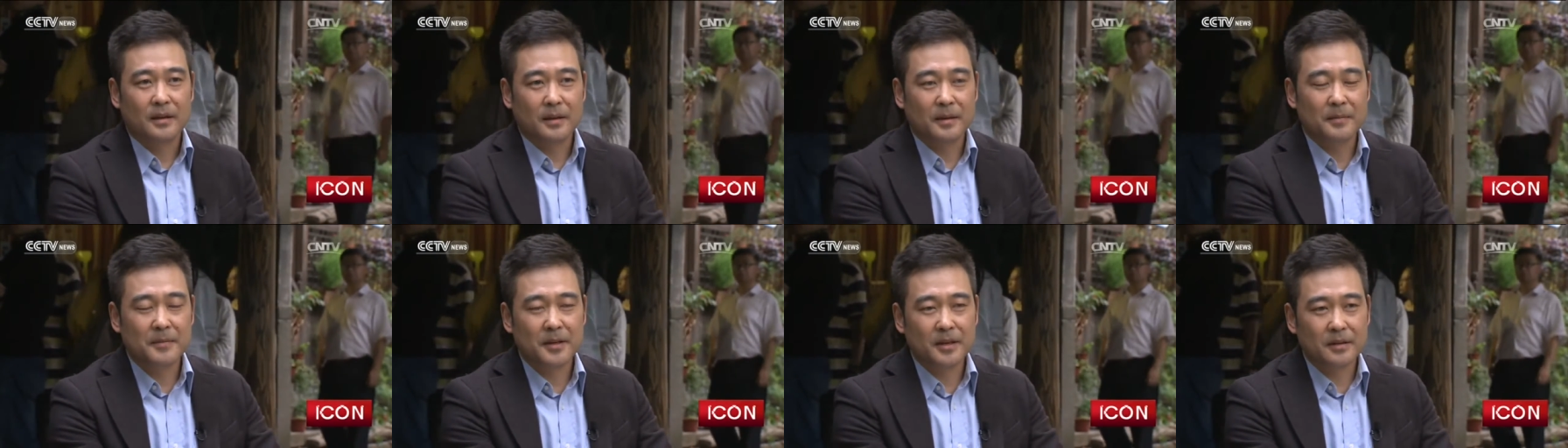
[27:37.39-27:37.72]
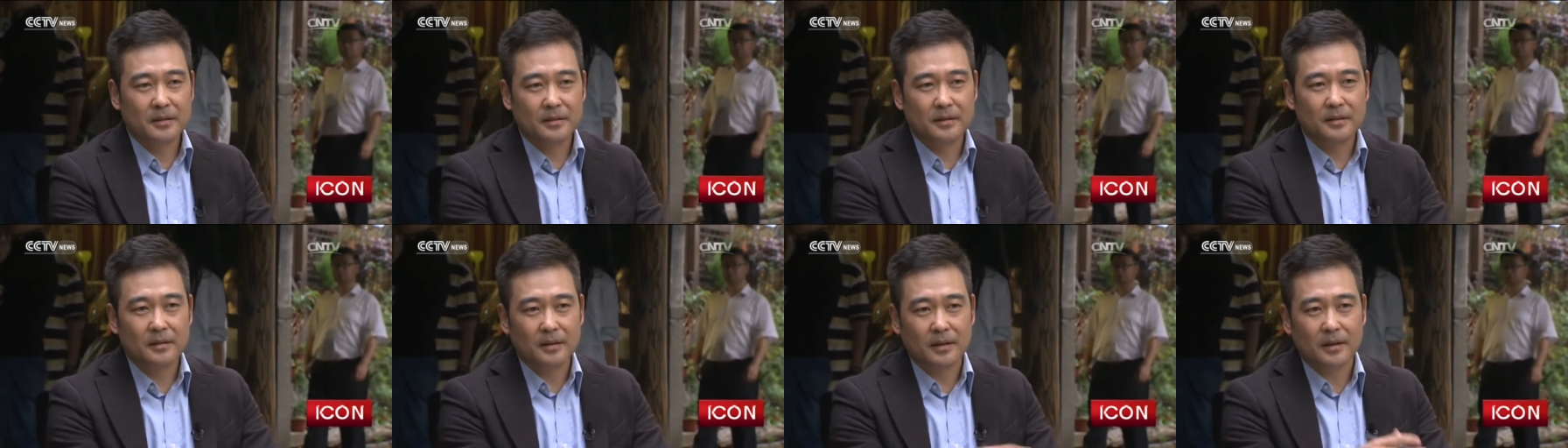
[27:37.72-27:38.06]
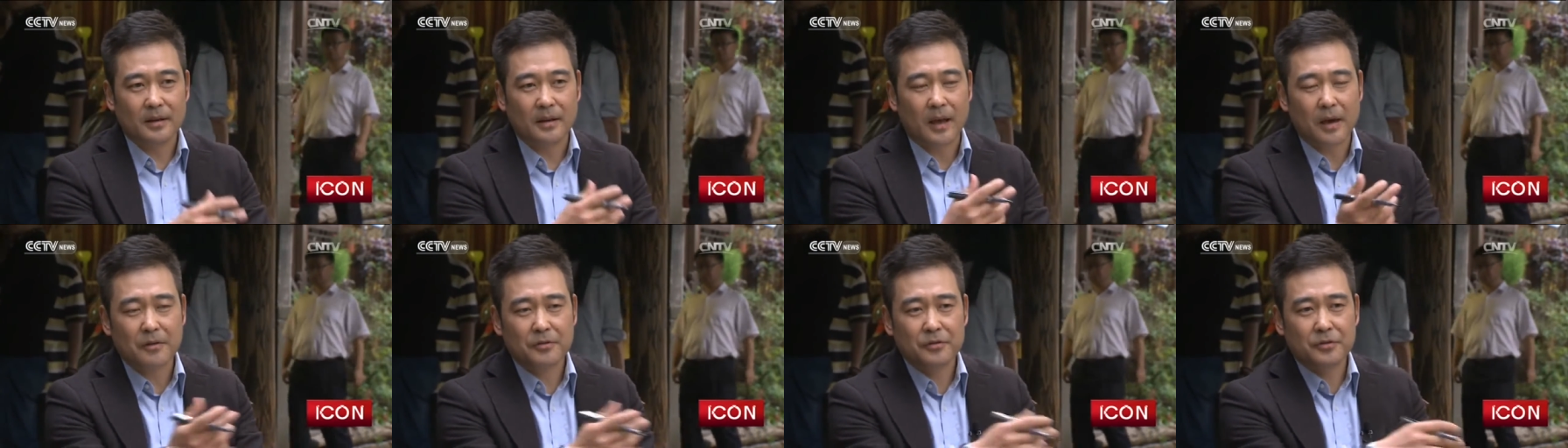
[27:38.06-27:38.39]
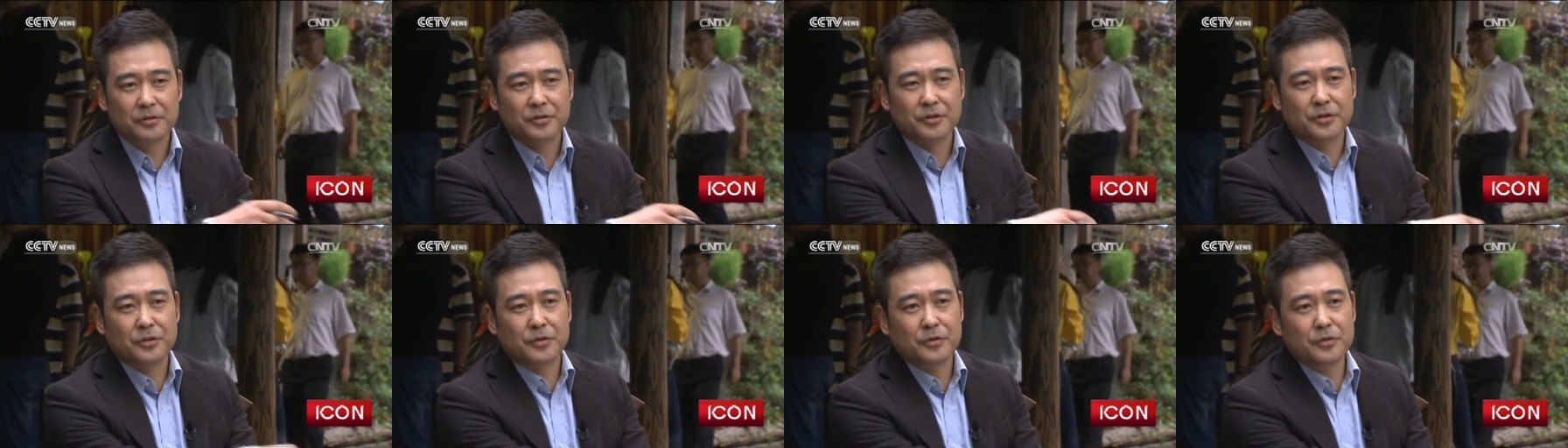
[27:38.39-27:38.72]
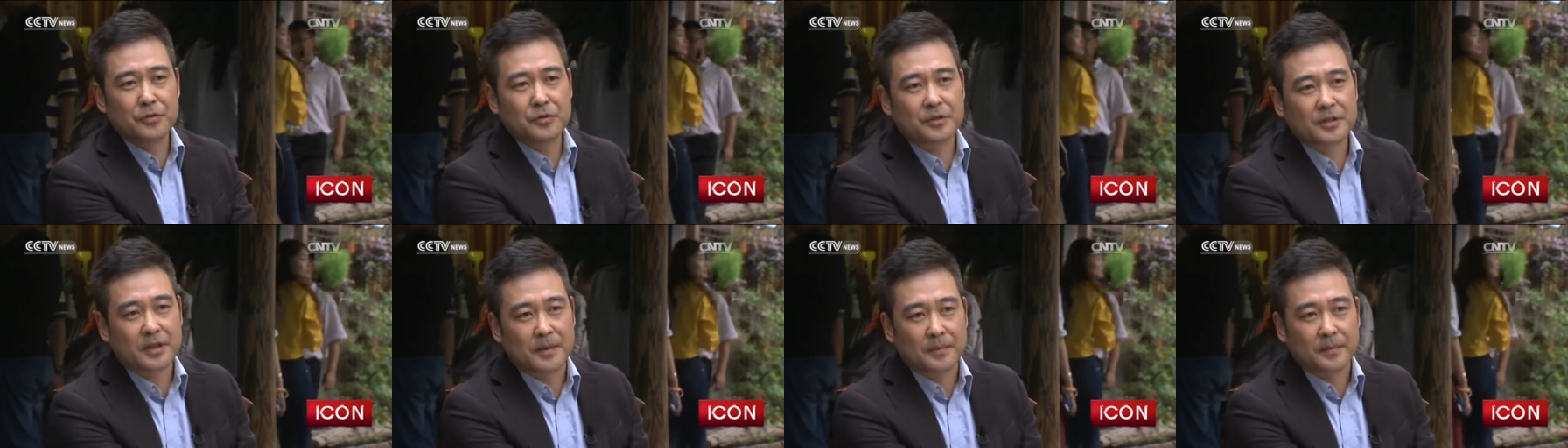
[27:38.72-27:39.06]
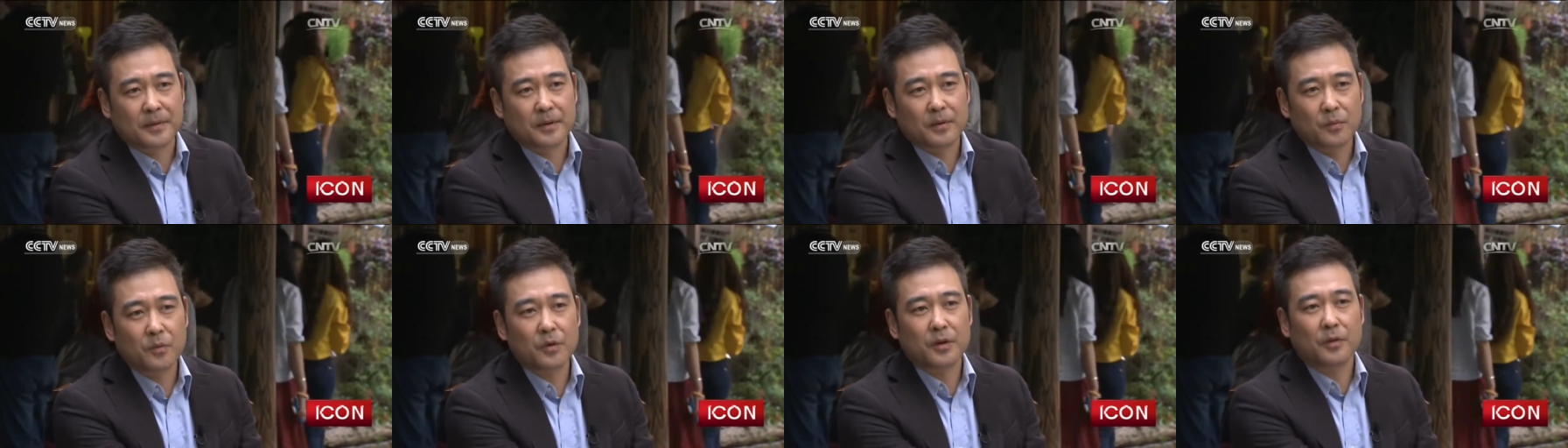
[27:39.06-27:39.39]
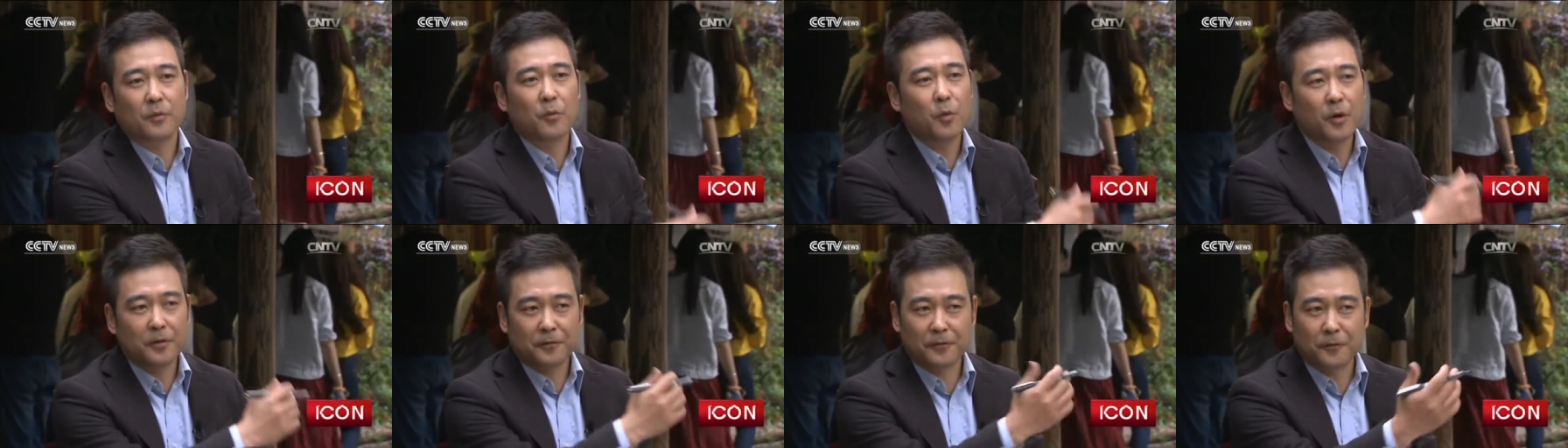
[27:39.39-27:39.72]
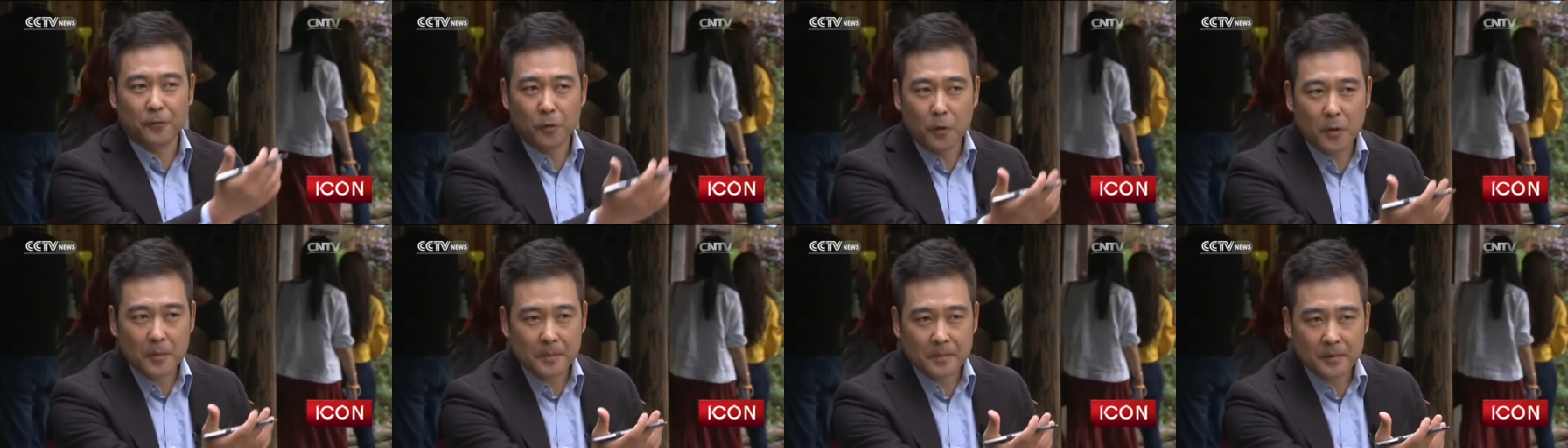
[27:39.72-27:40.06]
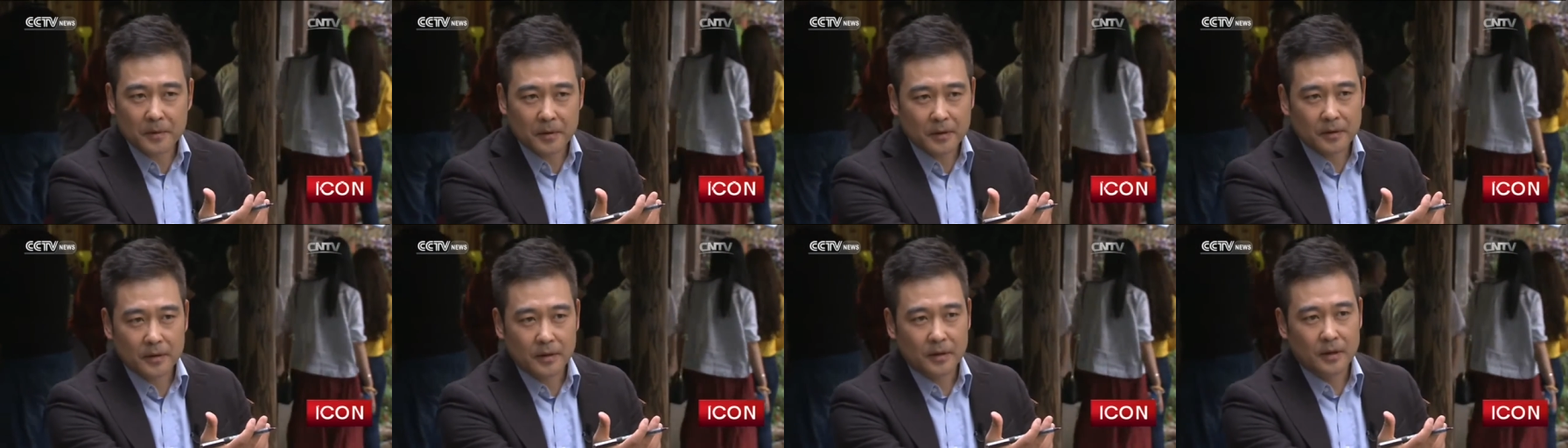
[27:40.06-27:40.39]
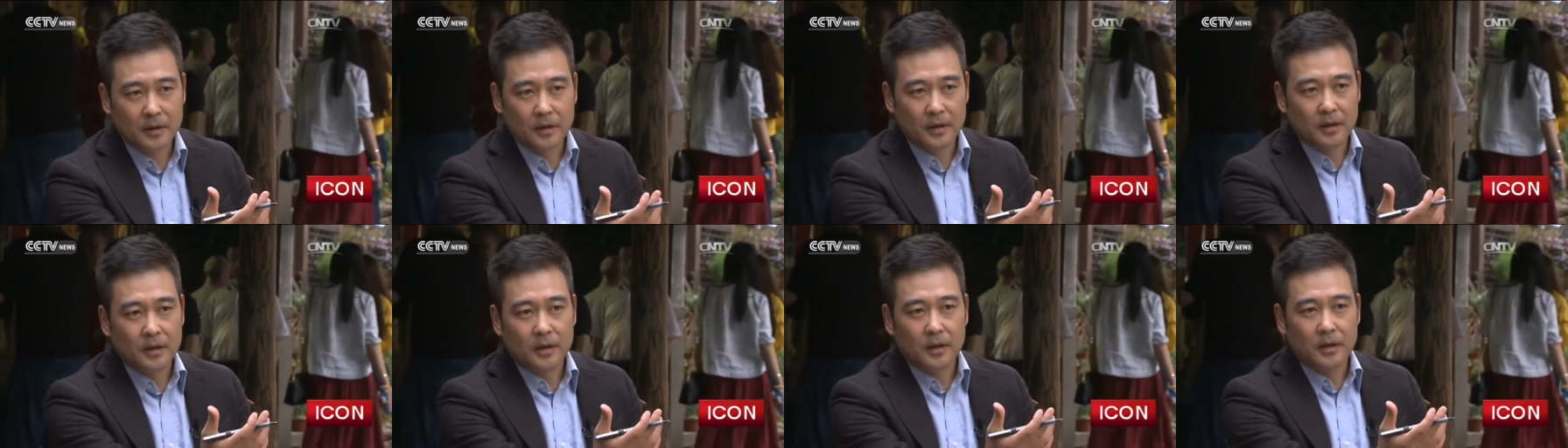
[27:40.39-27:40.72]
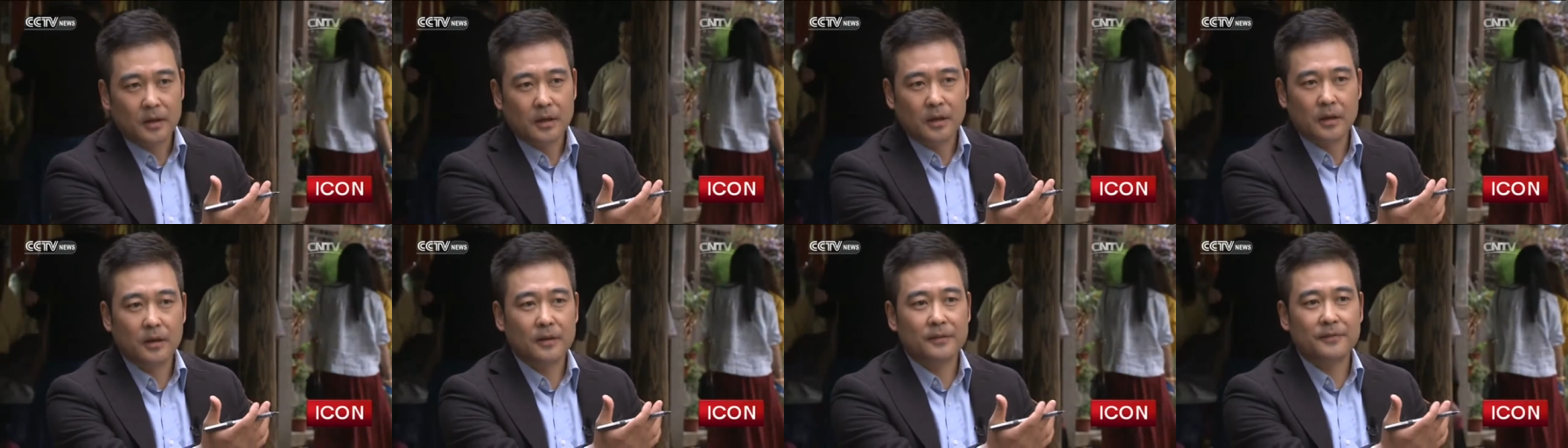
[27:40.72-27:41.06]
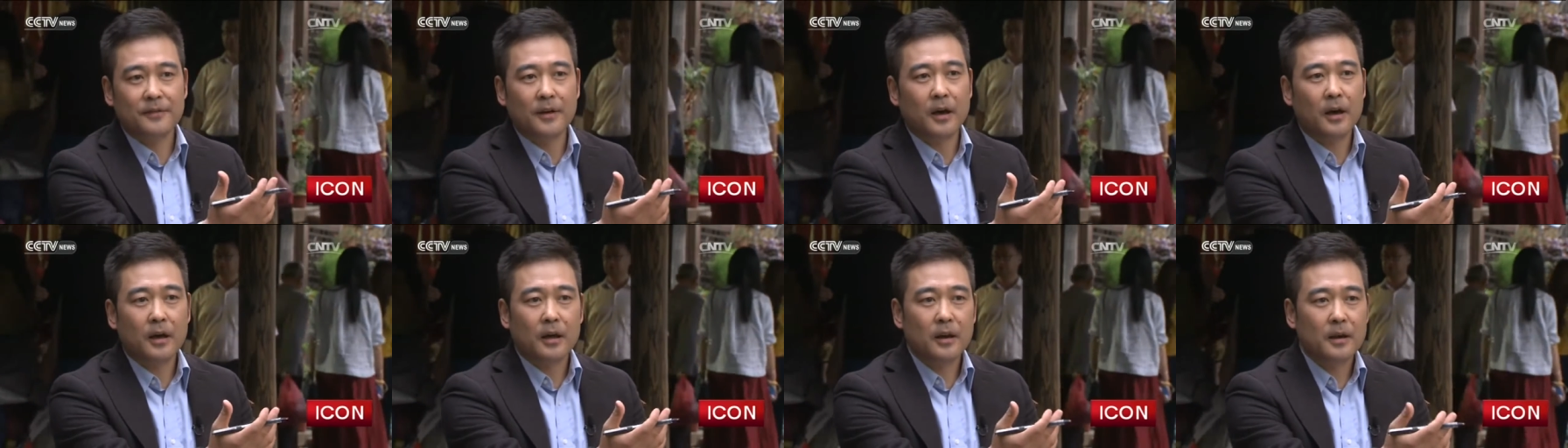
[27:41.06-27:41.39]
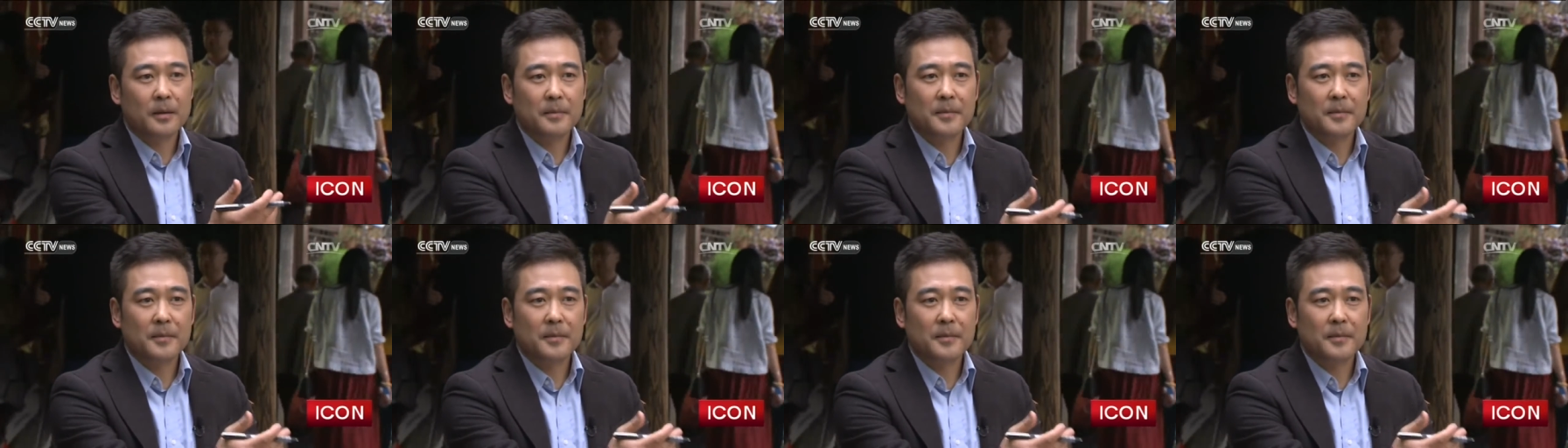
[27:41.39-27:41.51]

I mean, how do you choose them? What, what form of art?